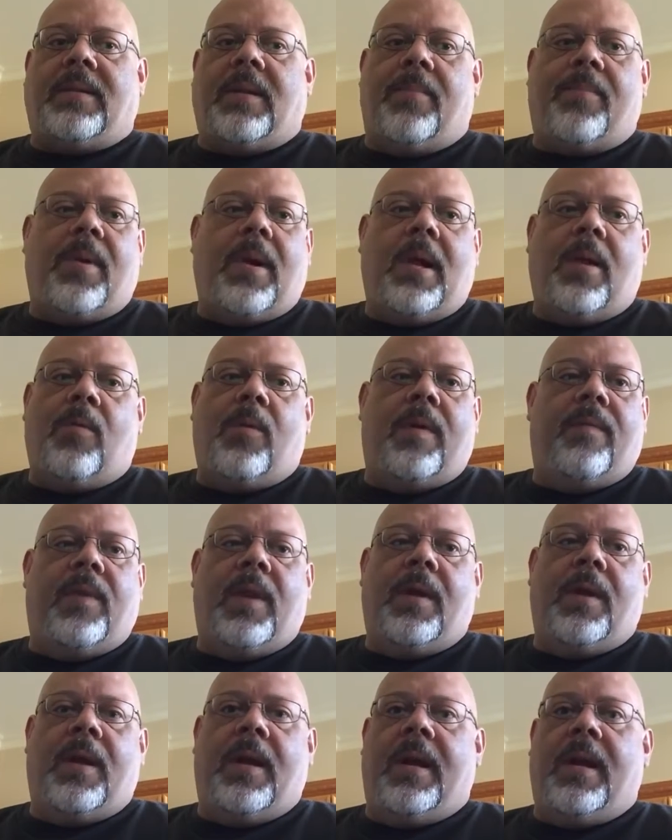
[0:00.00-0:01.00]
I probably would have
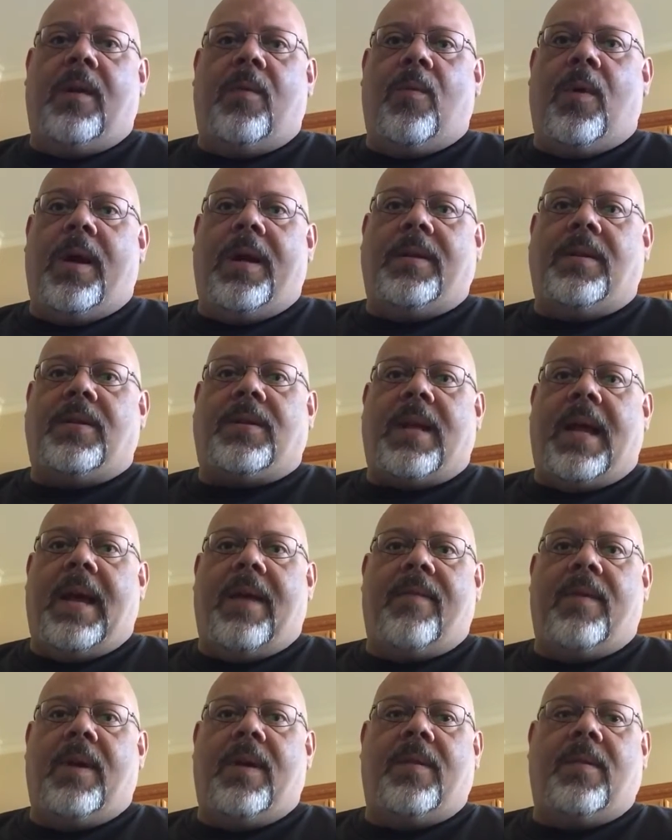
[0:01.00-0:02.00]
done it anyway just to
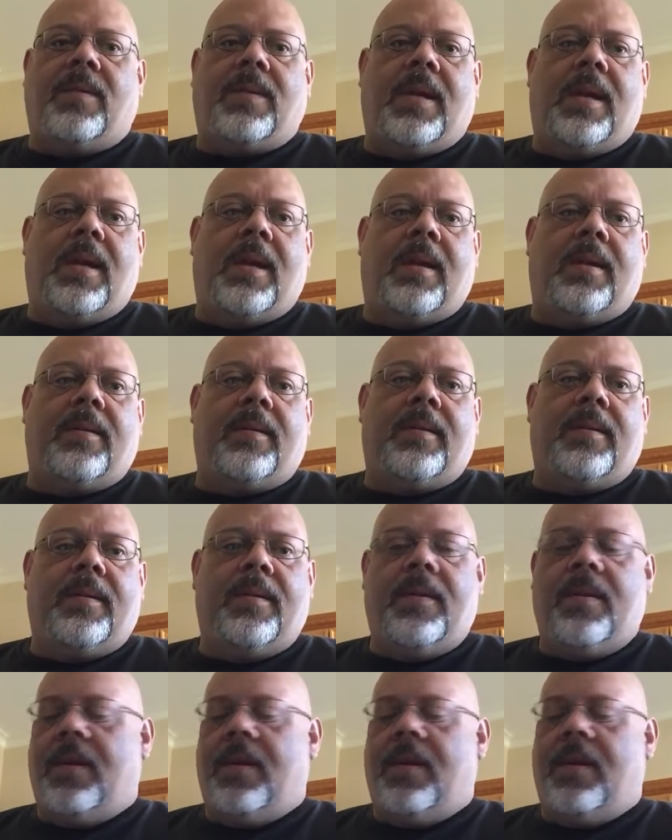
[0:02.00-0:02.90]
have another tank.